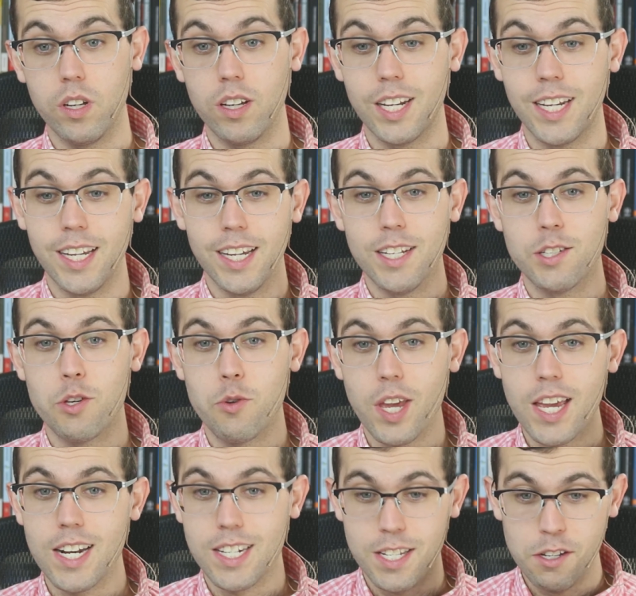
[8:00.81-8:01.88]
so you
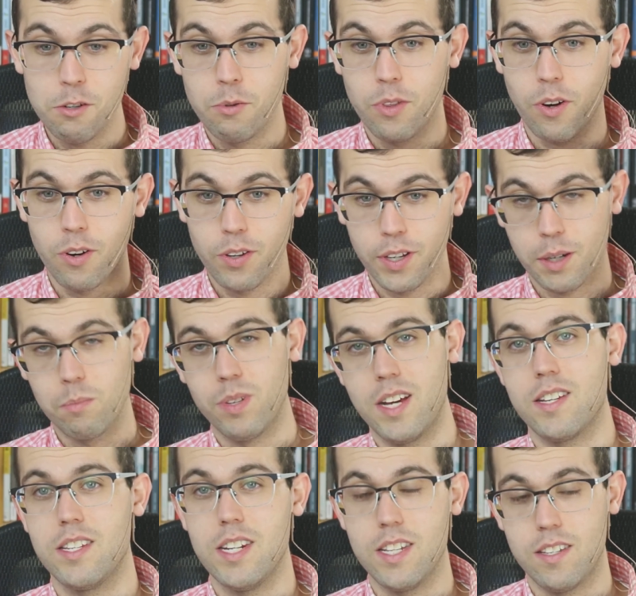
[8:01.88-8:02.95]
can't deal with all the
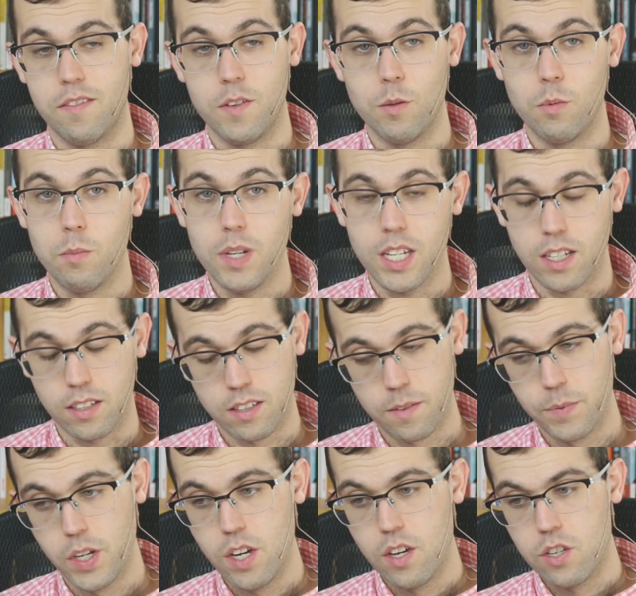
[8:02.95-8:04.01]
complexities of human beings.
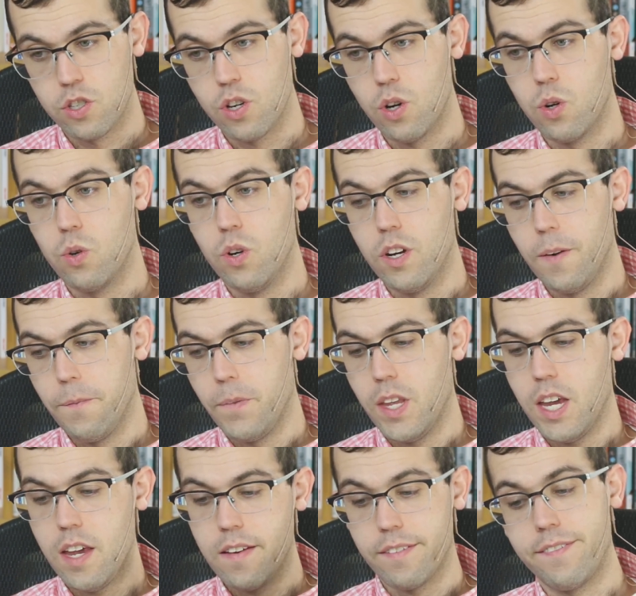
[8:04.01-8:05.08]
So
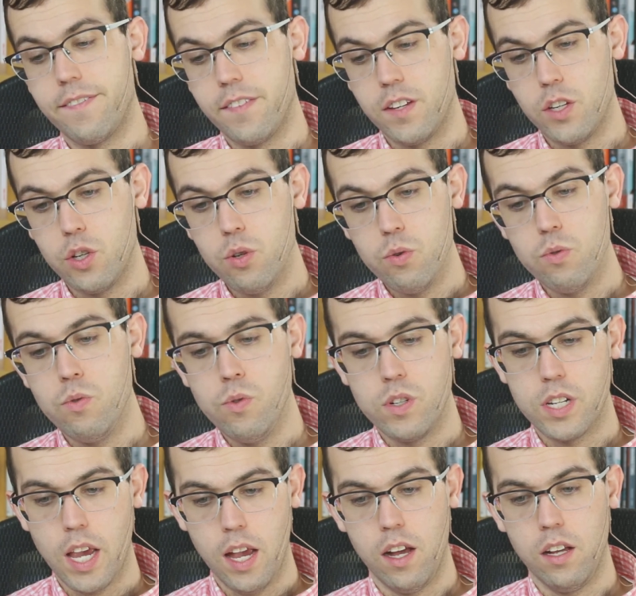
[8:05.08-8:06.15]
if you
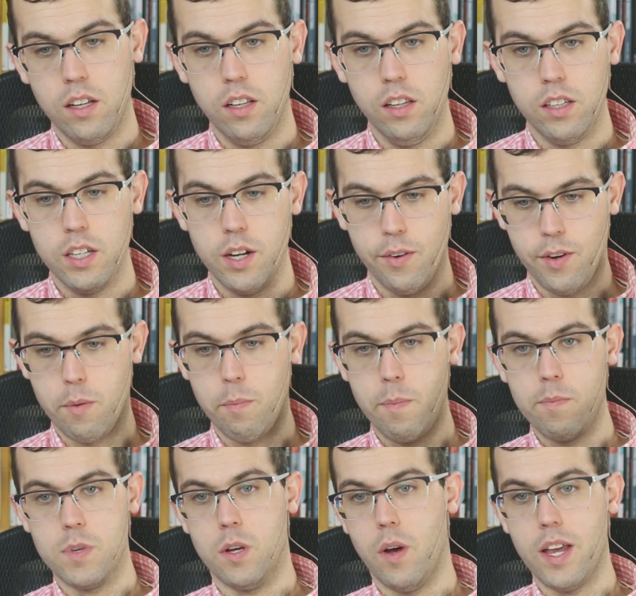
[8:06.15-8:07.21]
tell, your
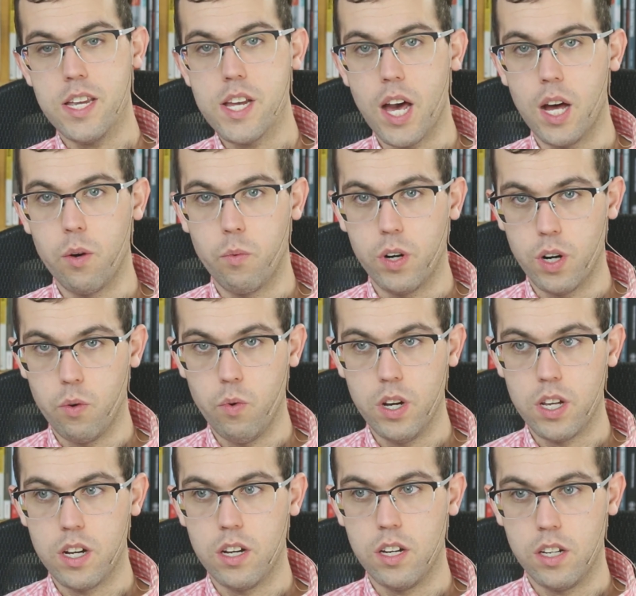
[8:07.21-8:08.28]
Econ
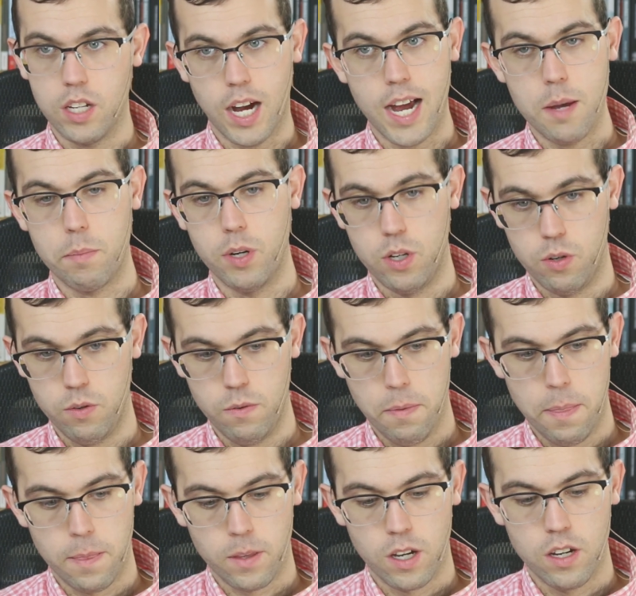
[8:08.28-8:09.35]
101 hypo,
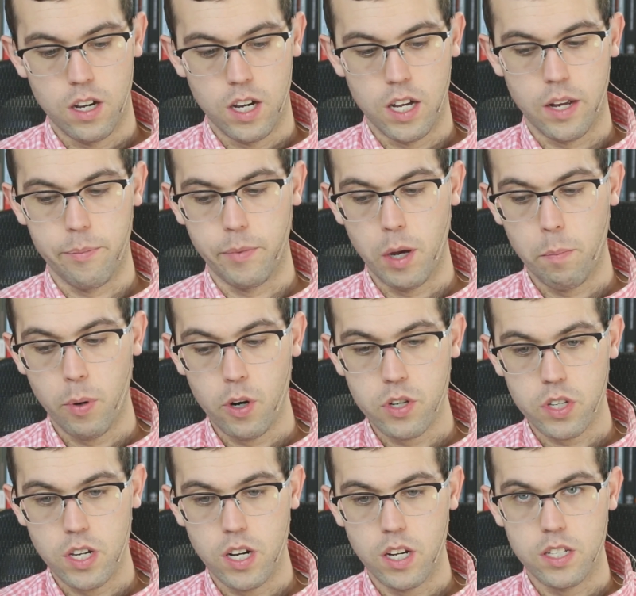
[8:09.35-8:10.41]
a
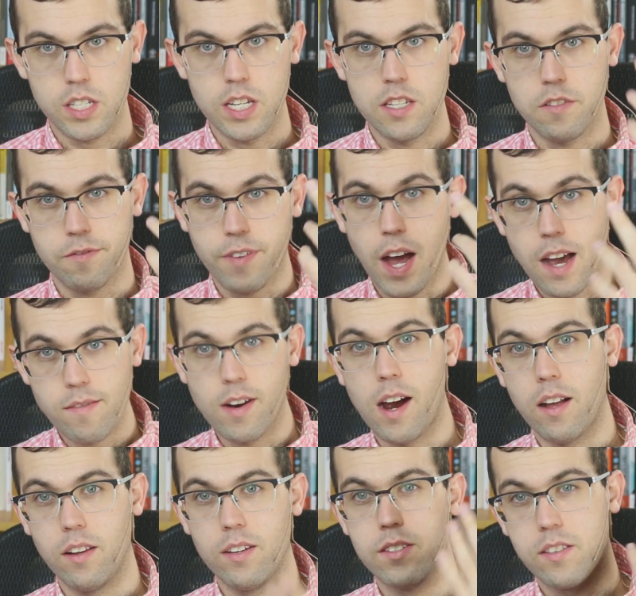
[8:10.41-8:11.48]
person sees
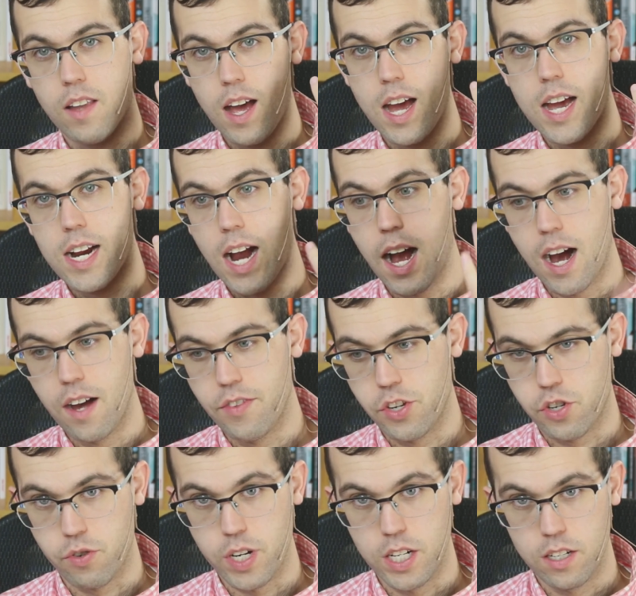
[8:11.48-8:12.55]
$5 lying on the
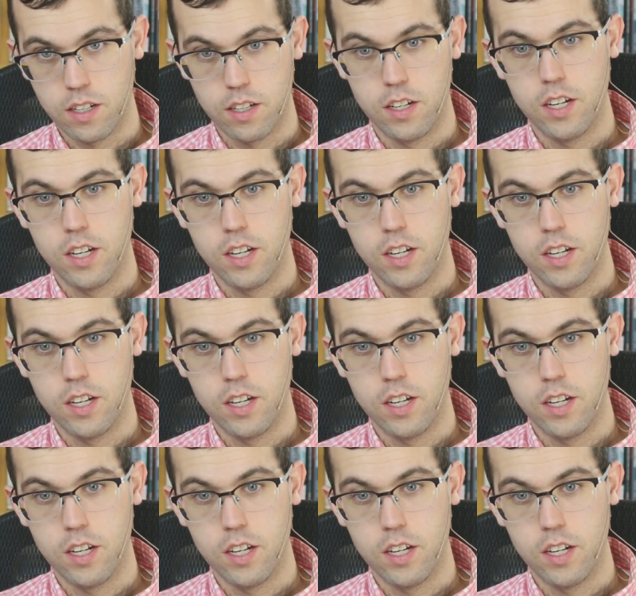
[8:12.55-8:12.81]
street,